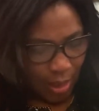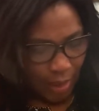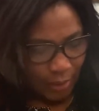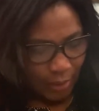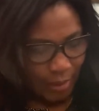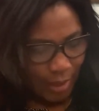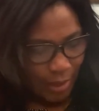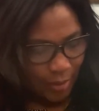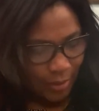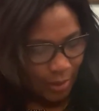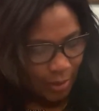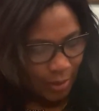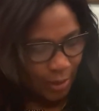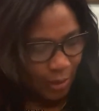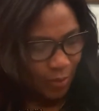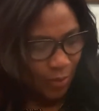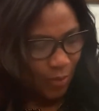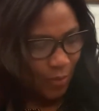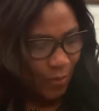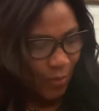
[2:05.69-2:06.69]
Then the
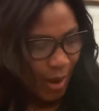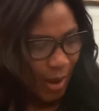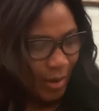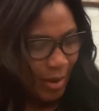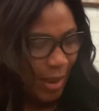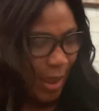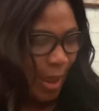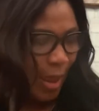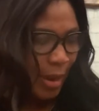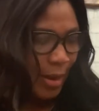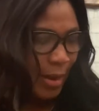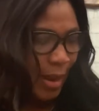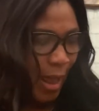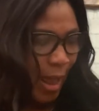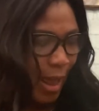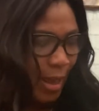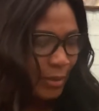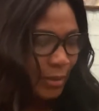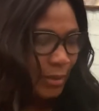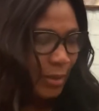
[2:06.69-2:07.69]
little red hen
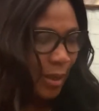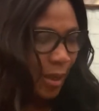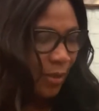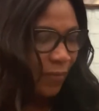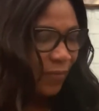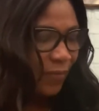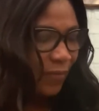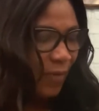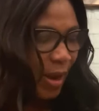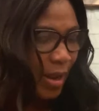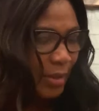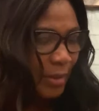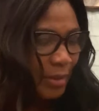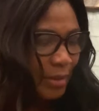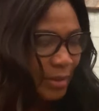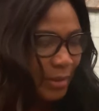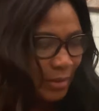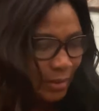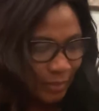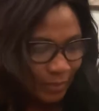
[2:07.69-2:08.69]
asked her
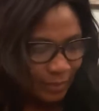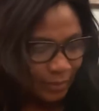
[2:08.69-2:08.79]
friends,